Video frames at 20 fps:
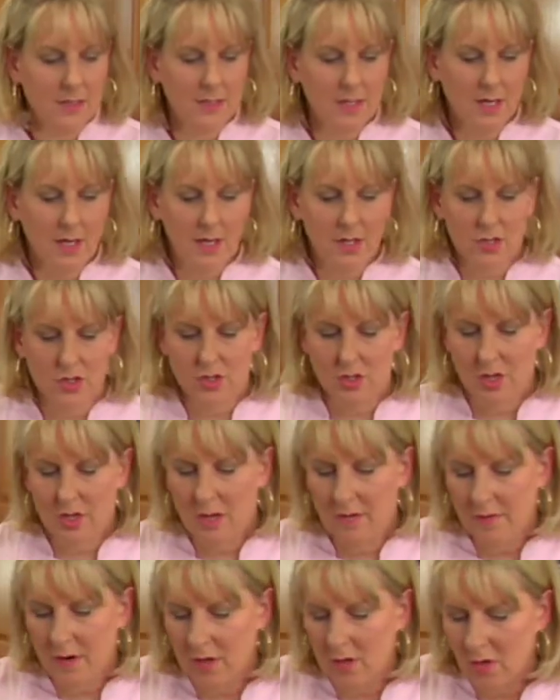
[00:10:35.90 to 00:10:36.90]
touch
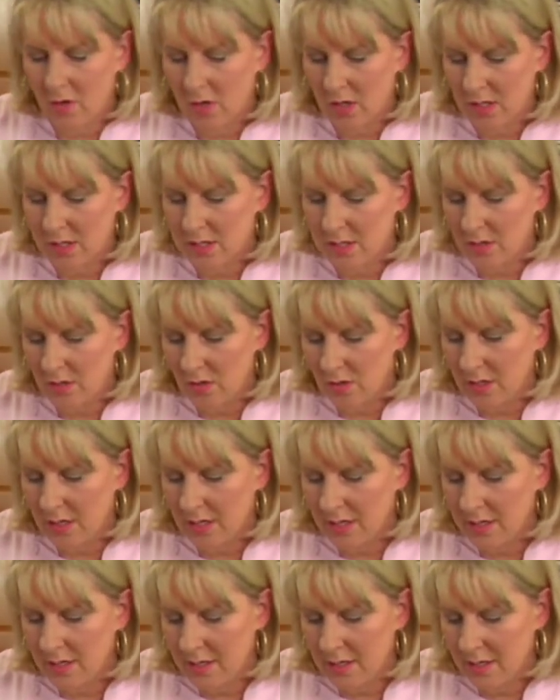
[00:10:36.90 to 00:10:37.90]
of our
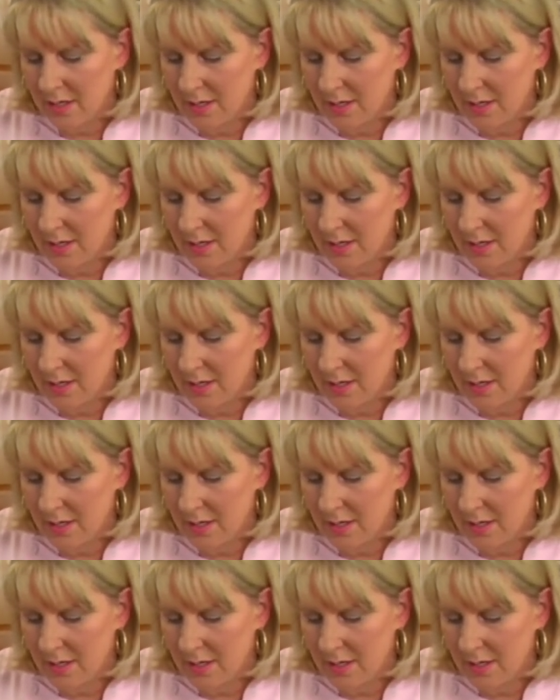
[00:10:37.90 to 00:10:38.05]
gorgonzola.